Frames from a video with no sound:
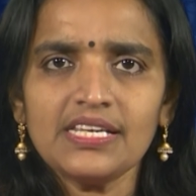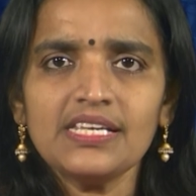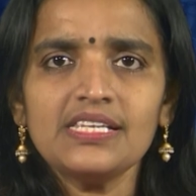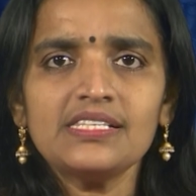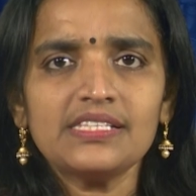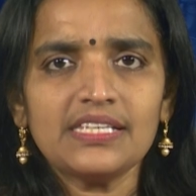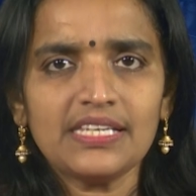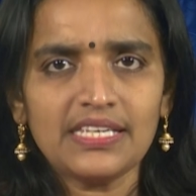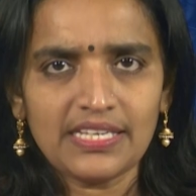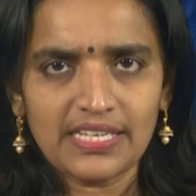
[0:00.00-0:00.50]
is
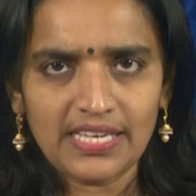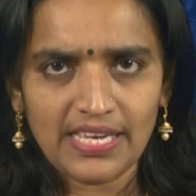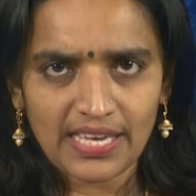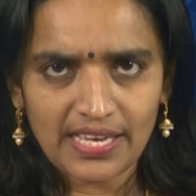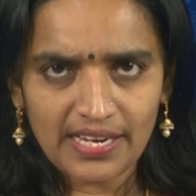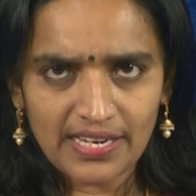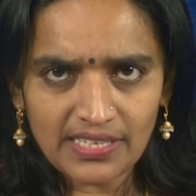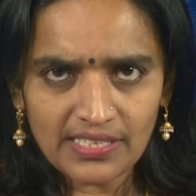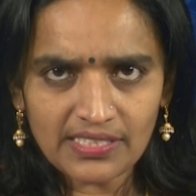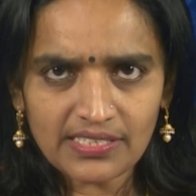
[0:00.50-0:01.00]

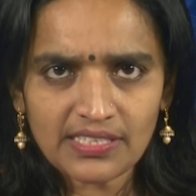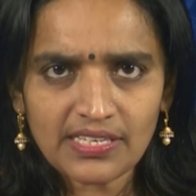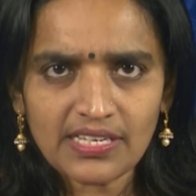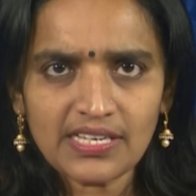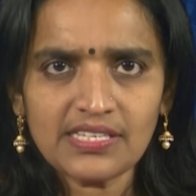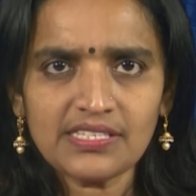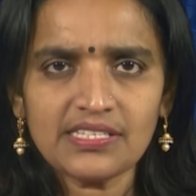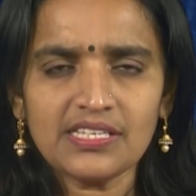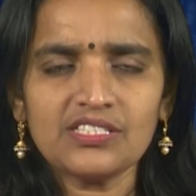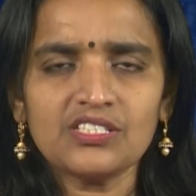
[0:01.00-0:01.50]
inherent
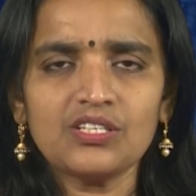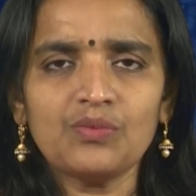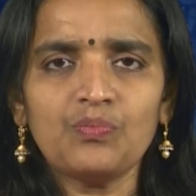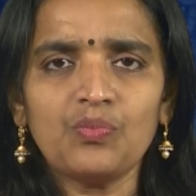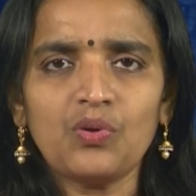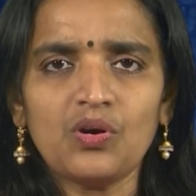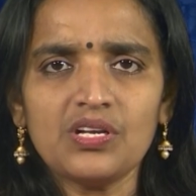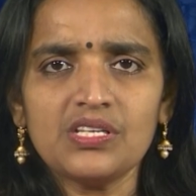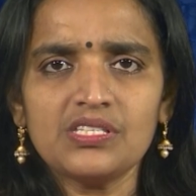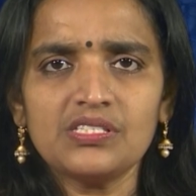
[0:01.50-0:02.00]
in such a
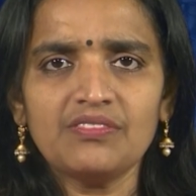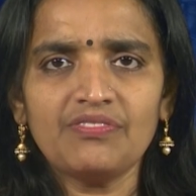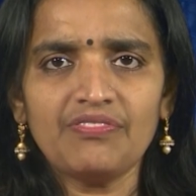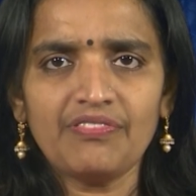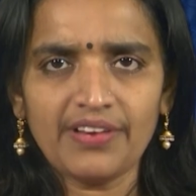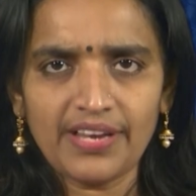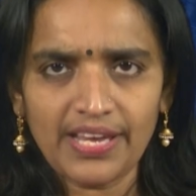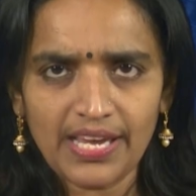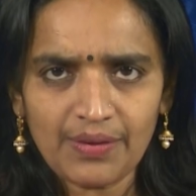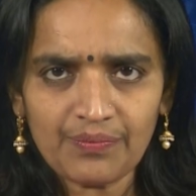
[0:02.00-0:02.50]
policy
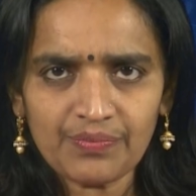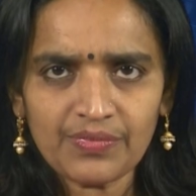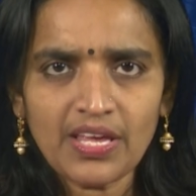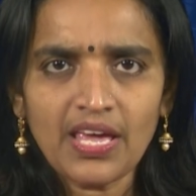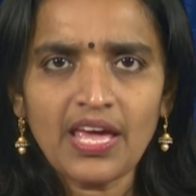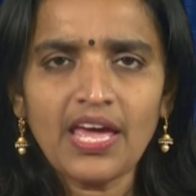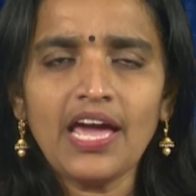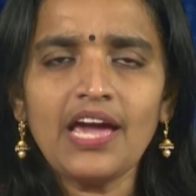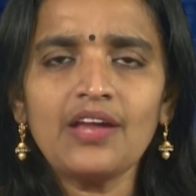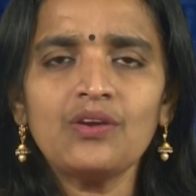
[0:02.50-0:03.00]
frame,
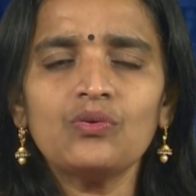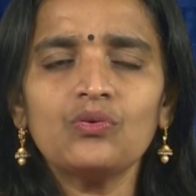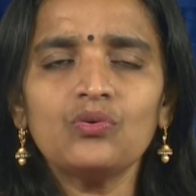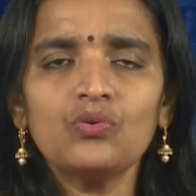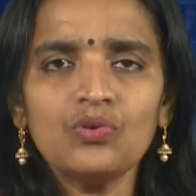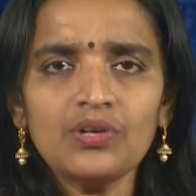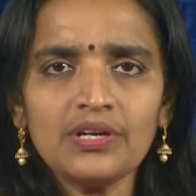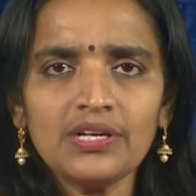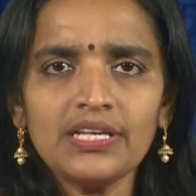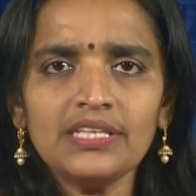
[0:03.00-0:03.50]
and
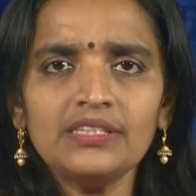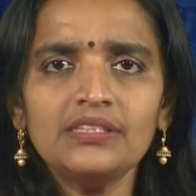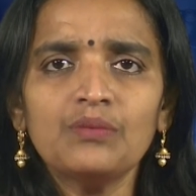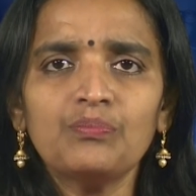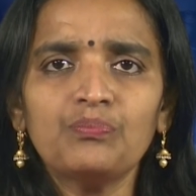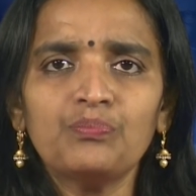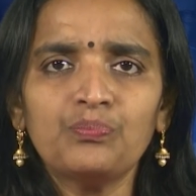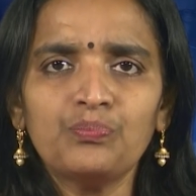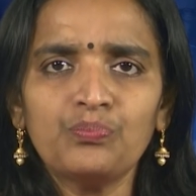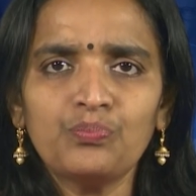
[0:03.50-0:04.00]
only the
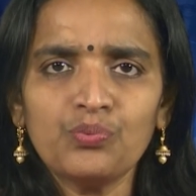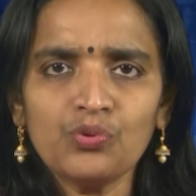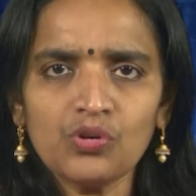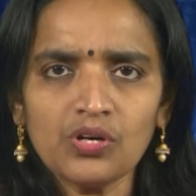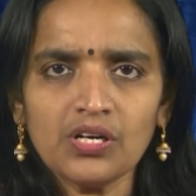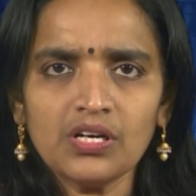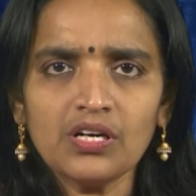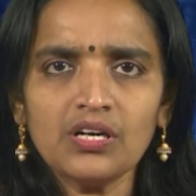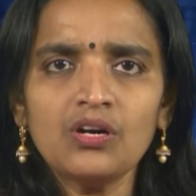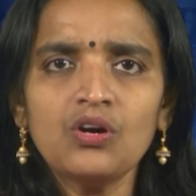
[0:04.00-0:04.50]

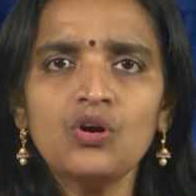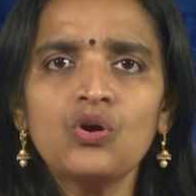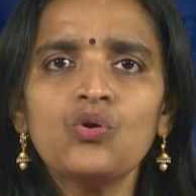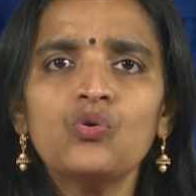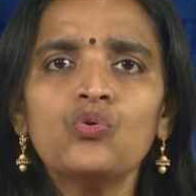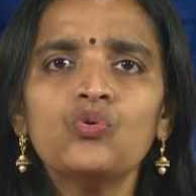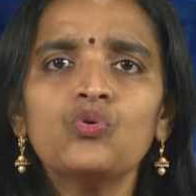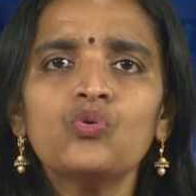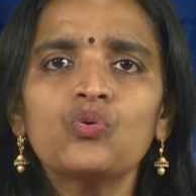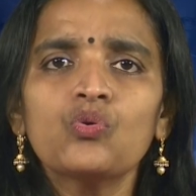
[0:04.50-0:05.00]
poor
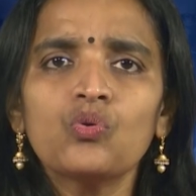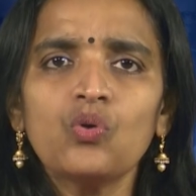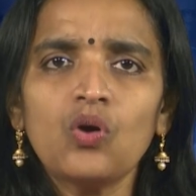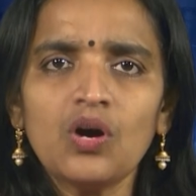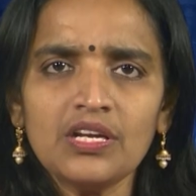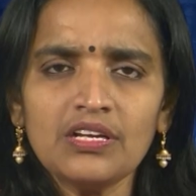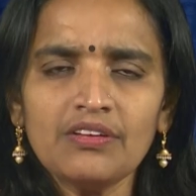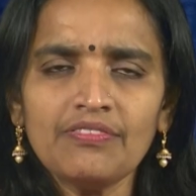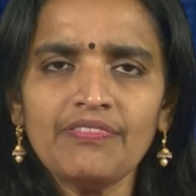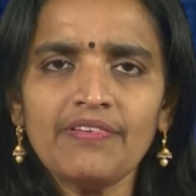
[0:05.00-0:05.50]
who
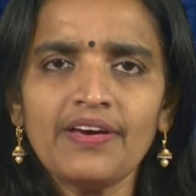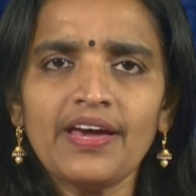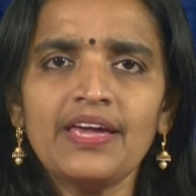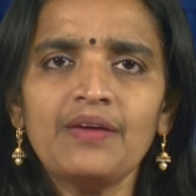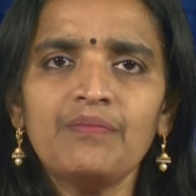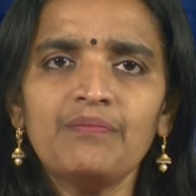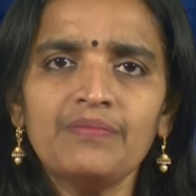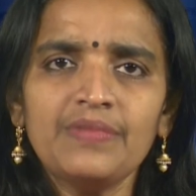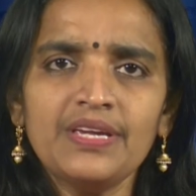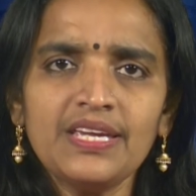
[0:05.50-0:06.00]
qualify
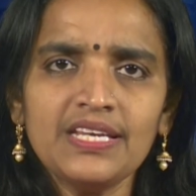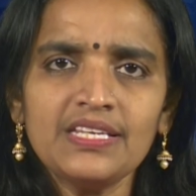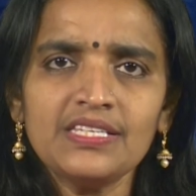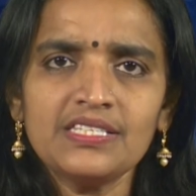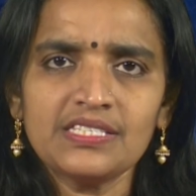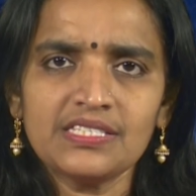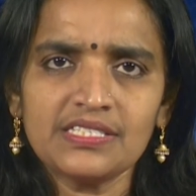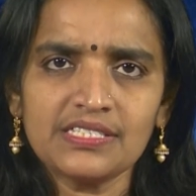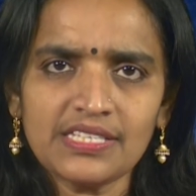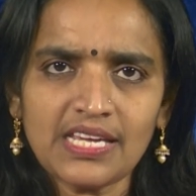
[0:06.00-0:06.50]

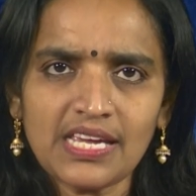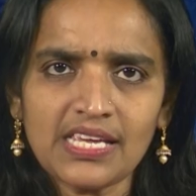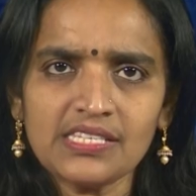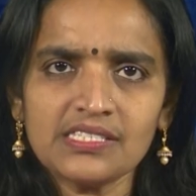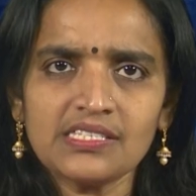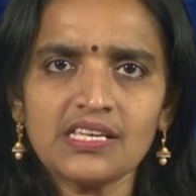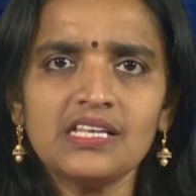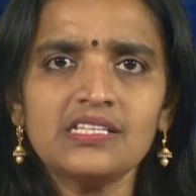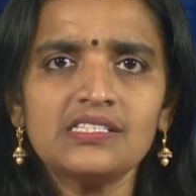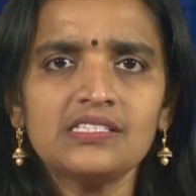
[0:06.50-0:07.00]
means test
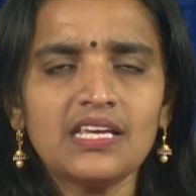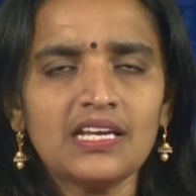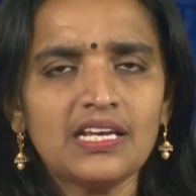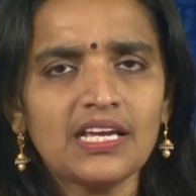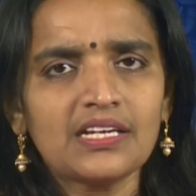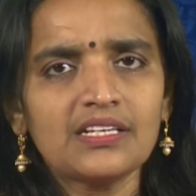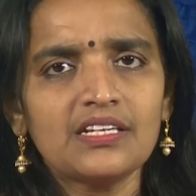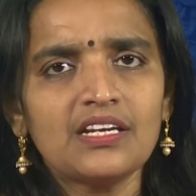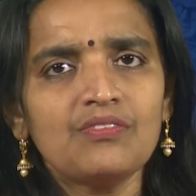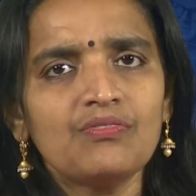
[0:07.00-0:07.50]
are
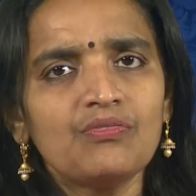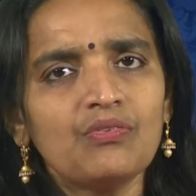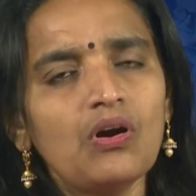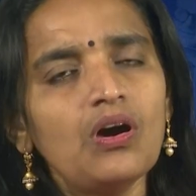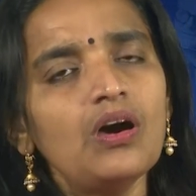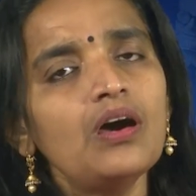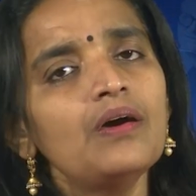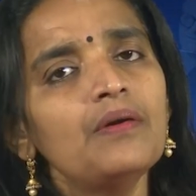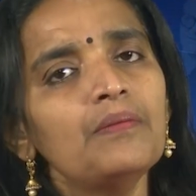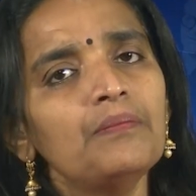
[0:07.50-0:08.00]
selected
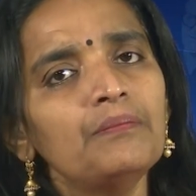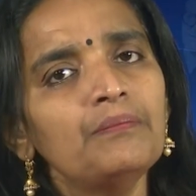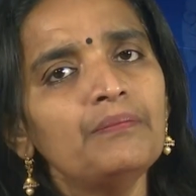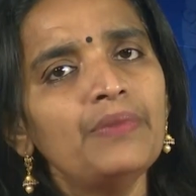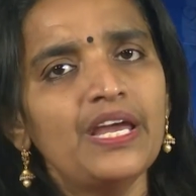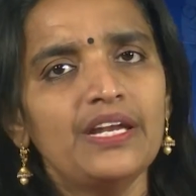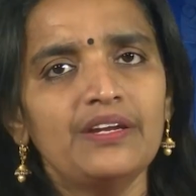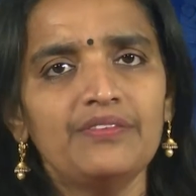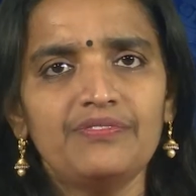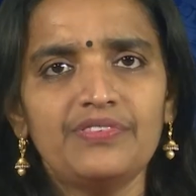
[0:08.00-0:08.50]
for
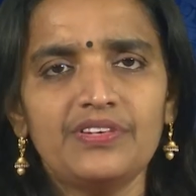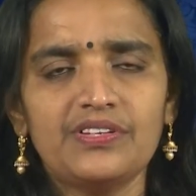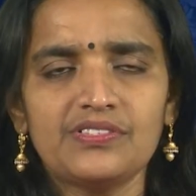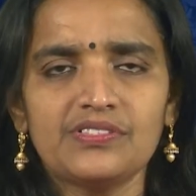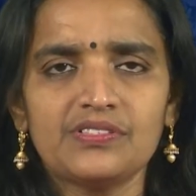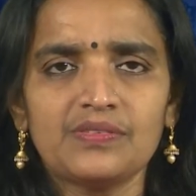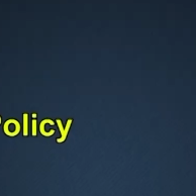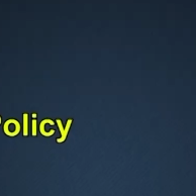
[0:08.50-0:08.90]
benefits.